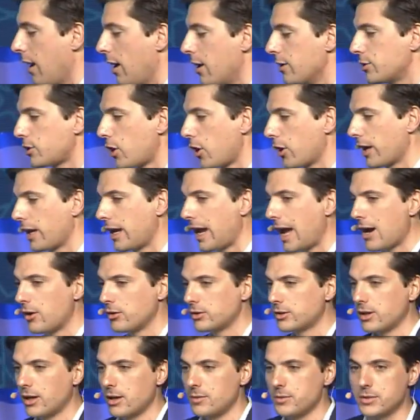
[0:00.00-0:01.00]
target
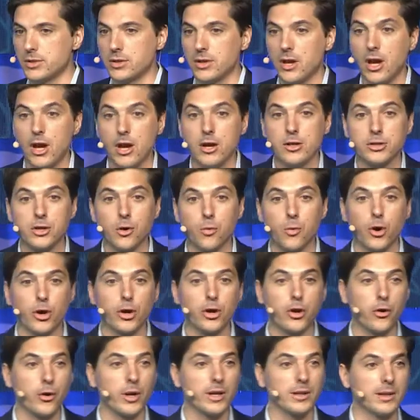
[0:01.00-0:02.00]
outcomes. So we're
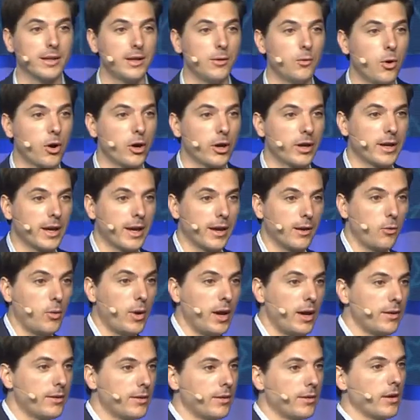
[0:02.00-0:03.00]
currently working
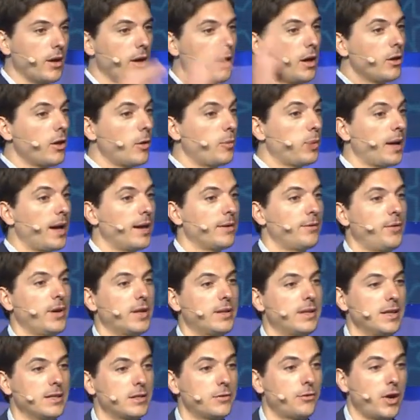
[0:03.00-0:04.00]
with the Planet
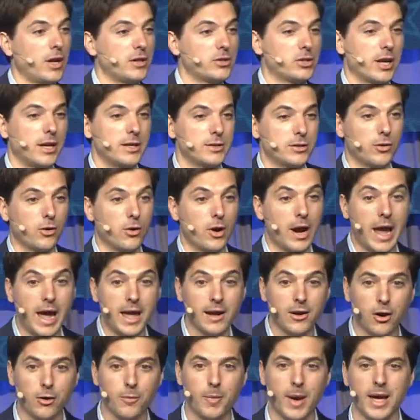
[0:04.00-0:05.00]
Fitness franchisor
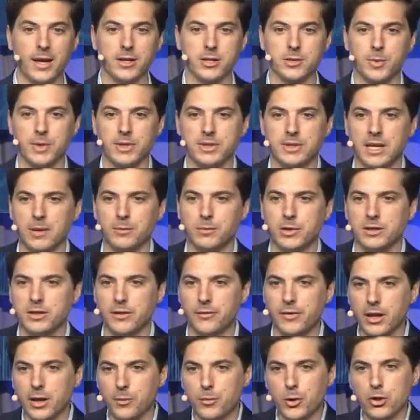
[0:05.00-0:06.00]
and our management team to
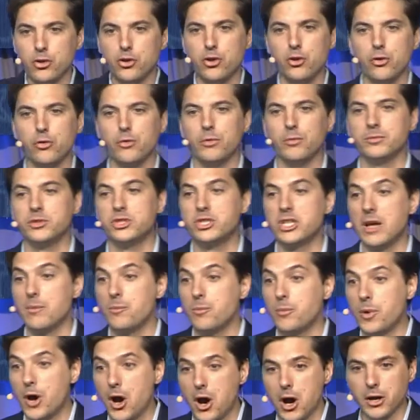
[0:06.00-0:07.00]
develop a new
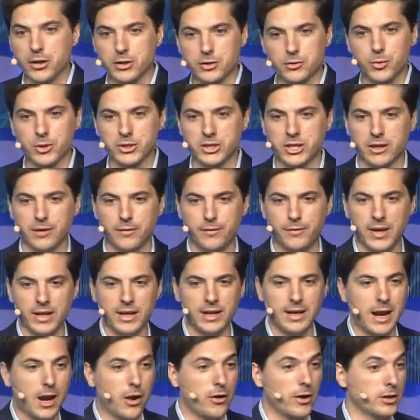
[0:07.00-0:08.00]
gym box which can fit
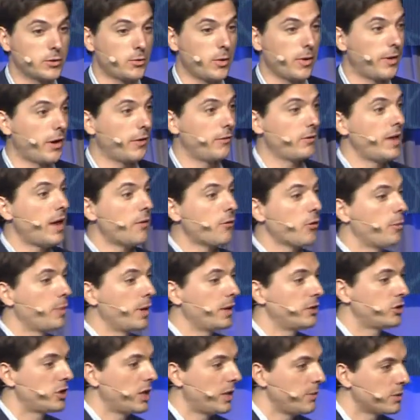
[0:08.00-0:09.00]
in areas where there have never
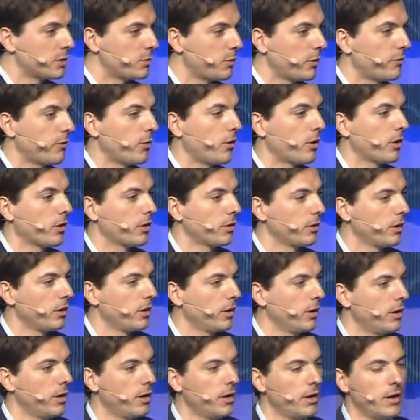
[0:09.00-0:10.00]
been gyms before.
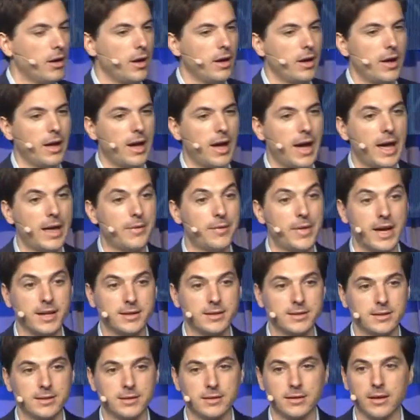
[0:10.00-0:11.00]
And
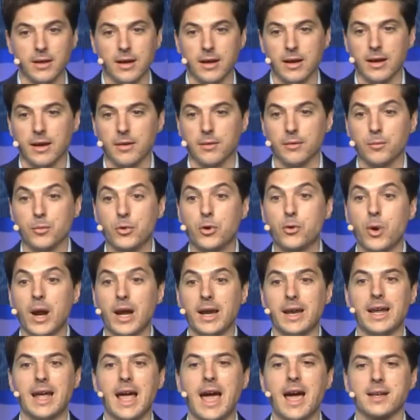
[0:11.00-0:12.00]
that's
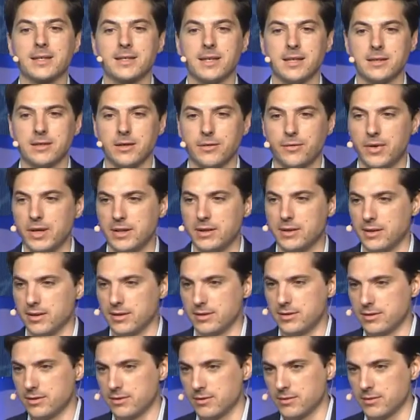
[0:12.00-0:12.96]
creating access to fitness.